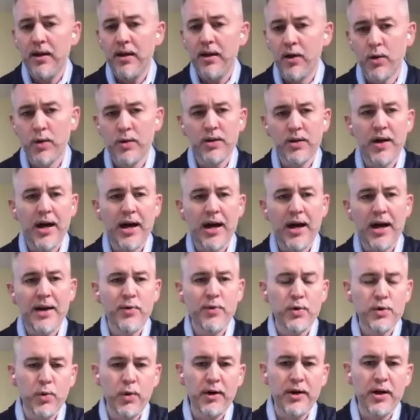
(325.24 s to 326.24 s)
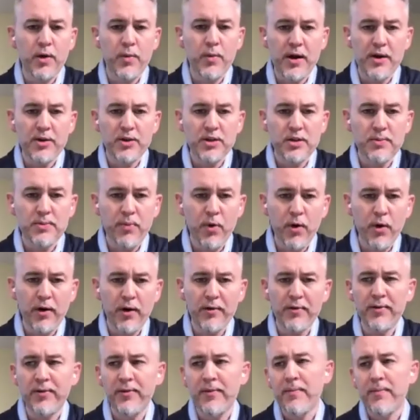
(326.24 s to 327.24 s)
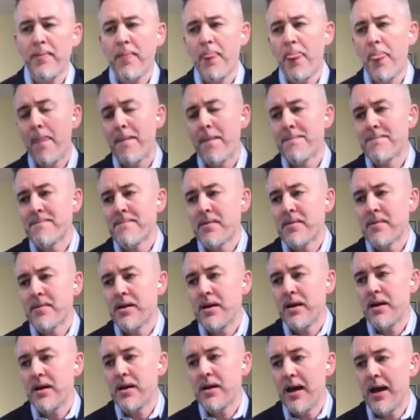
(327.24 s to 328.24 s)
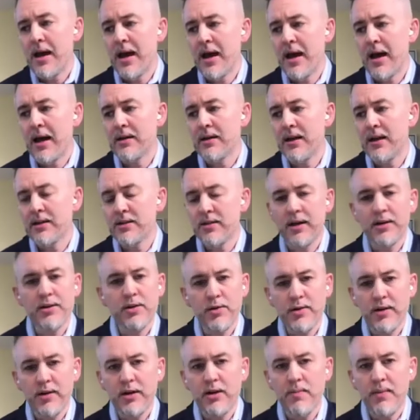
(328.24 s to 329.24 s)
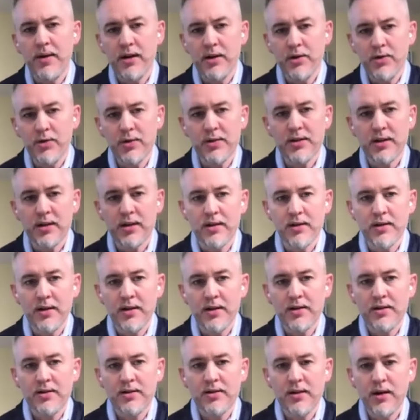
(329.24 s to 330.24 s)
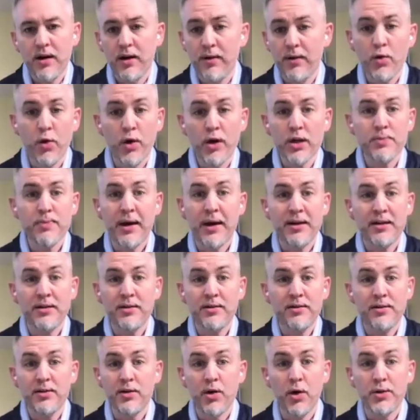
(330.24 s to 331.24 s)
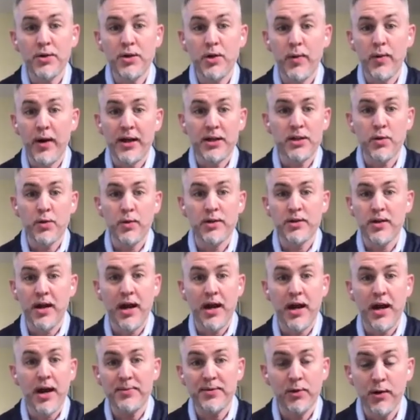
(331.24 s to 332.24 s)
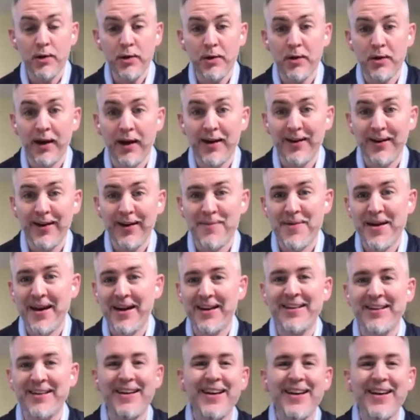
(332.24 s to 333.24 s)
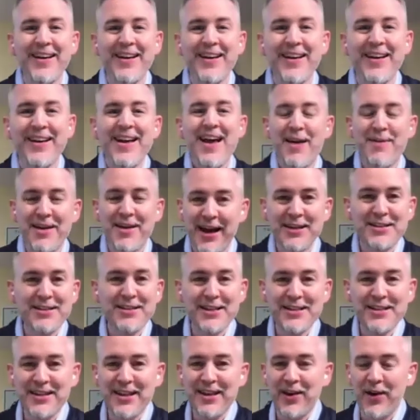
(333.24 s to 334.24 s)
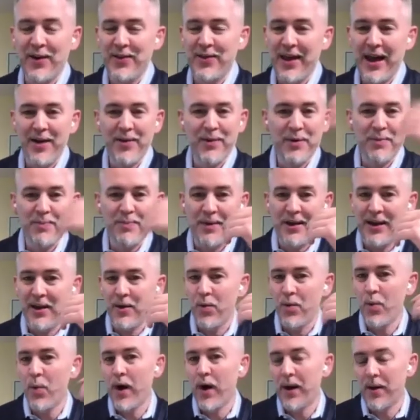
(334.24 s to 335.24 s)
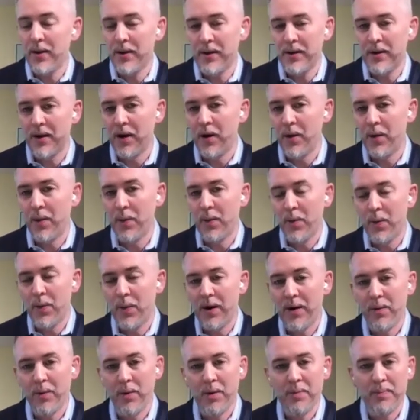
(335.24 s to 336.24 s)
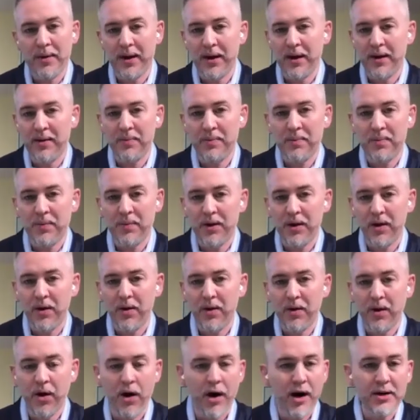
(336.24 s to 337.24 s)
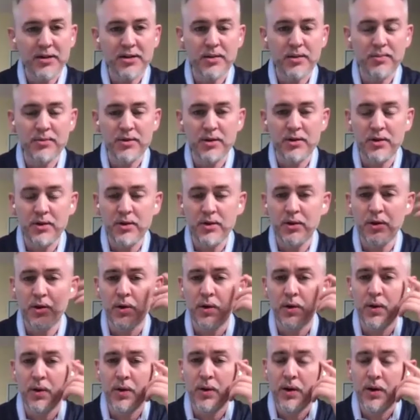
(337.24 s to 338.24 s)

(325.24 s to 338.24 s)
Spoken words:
so it was a lot of it was working around sports. And he's like, do you think you'd be interested in this? And of course, my go-to answer was absolutely. I mean, that's, that would be what would be, awesome to do.